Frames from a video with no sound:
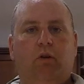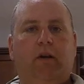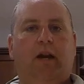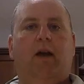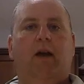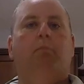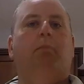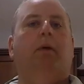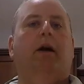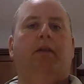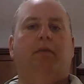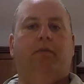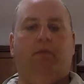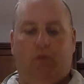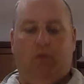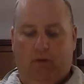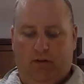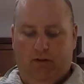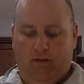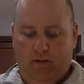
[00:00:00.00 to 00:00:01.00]
can't bite
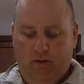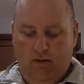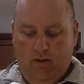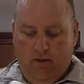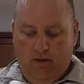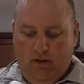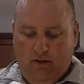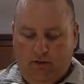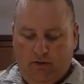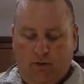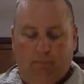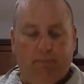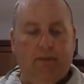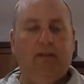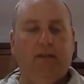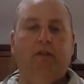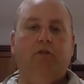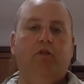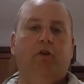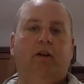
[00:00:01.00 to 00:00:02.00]
through it. It's
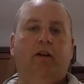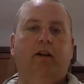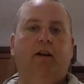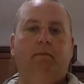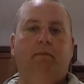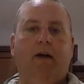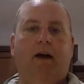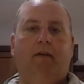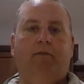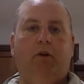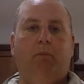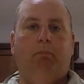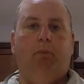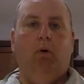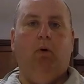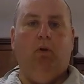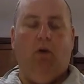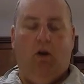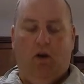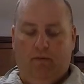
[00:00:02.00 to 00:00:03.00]
something that you're going to end up having to
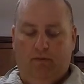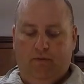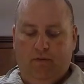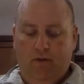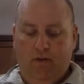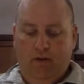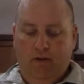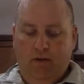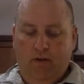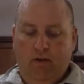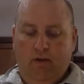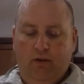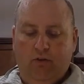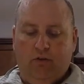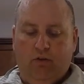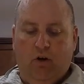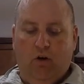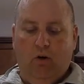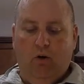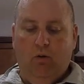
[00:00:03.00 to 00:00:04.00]
pull off.
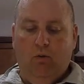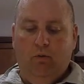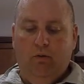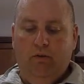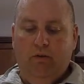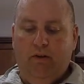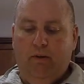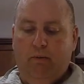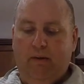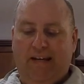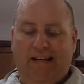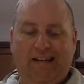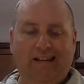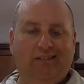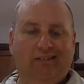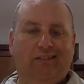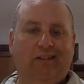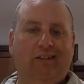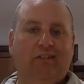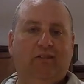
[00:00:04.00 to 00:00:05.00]
So the
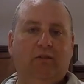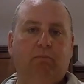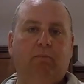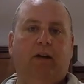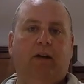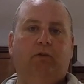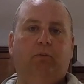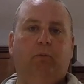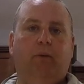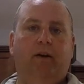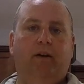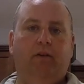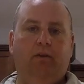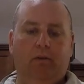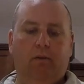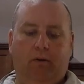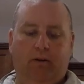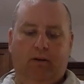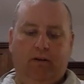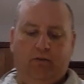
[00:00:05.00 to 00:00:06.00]
easiest and best way to
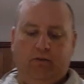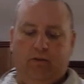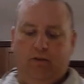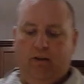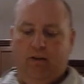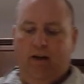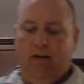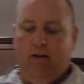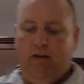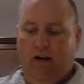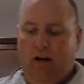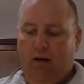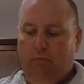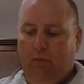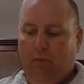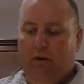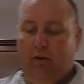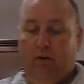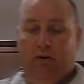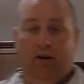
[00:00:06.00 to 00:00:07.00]
do it is to take a
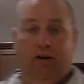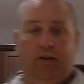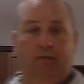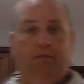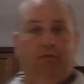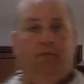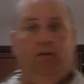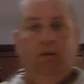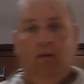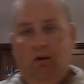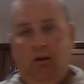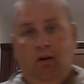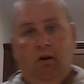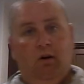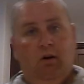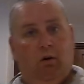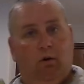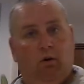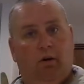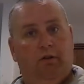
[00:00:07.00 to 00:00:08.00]
butter knife
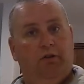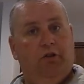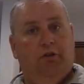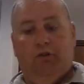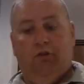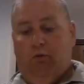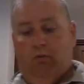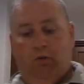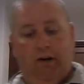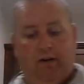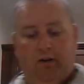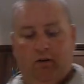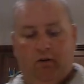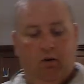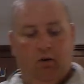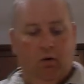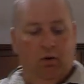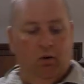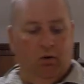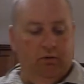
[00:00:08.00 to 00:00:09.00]
or just your
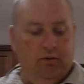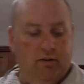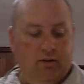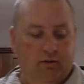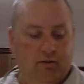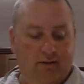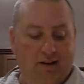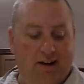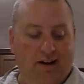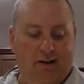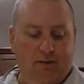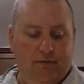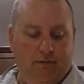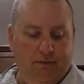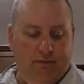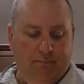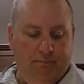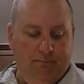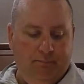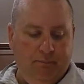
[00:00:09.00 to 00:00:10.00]
regular old
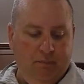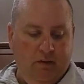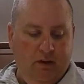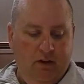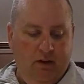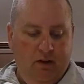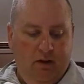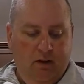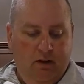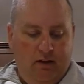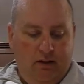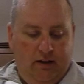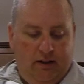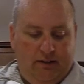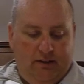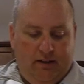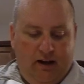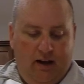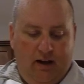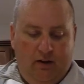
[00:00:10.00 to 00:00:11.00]
knife,
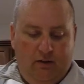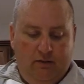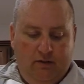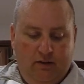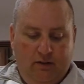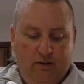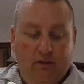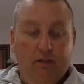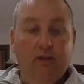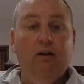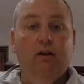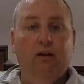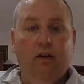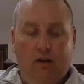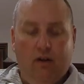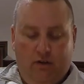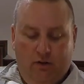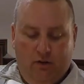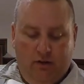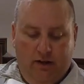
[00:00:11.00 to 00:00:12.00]
get down
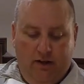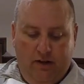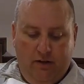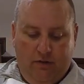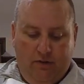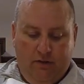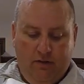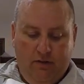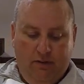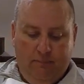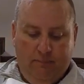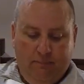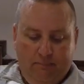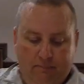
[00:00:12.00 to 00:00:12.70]
underneath,